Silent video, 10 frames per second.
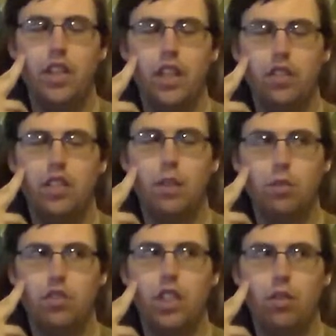I think his name
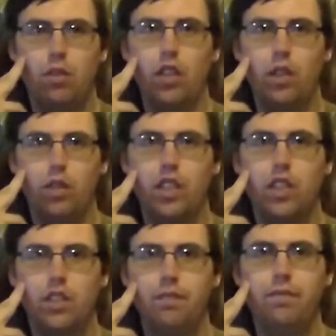was General
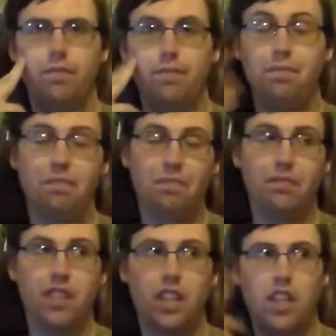Ogre.
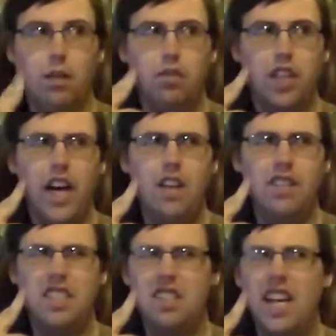He was kind
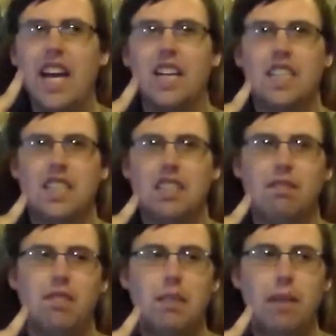of a dick,
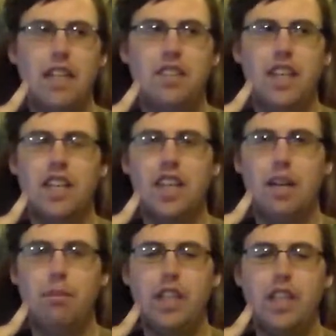and by dick
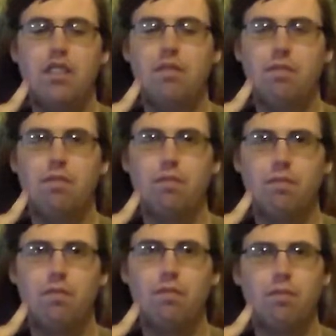I mean
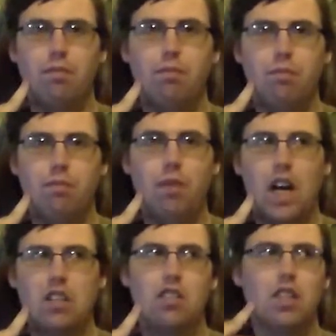
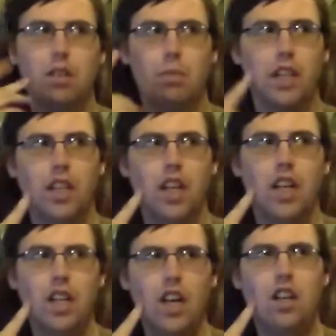monster, but
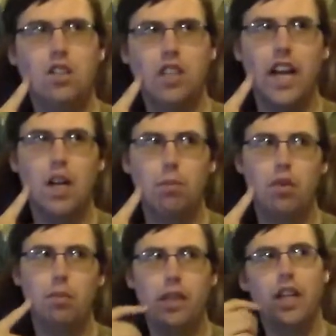
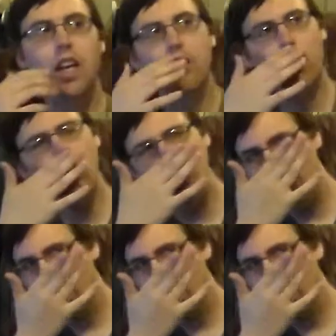understandable. But she also